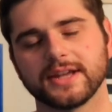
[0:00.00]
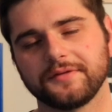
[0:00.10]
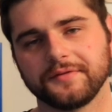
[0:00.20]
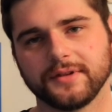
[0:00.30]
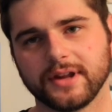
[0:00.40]

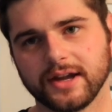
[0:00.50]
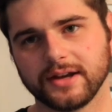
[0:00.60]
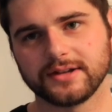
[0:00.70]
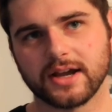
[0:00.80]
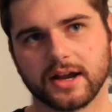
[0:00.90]

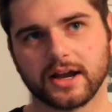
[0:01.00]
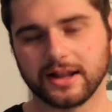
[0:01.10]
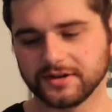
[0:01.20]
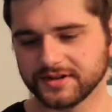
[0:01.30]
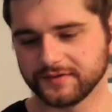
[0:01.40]
that
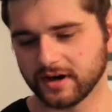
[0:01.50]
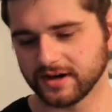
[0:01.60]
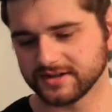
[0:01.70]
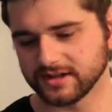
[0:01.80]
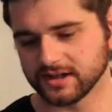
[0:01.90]
Carlos
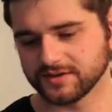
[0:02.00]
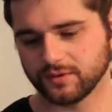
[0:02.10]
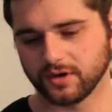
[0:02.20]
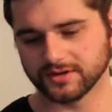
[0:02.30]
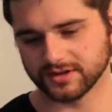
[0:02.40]
Tavares says
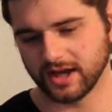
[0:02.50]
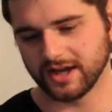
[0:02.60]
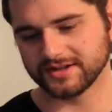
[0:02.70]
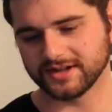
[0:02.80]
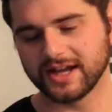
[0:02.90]
was
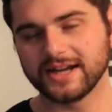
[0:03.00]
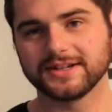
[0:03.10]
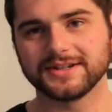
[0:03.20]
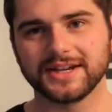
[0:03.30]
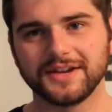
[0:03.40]

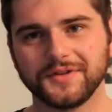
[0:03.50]
Stellantis he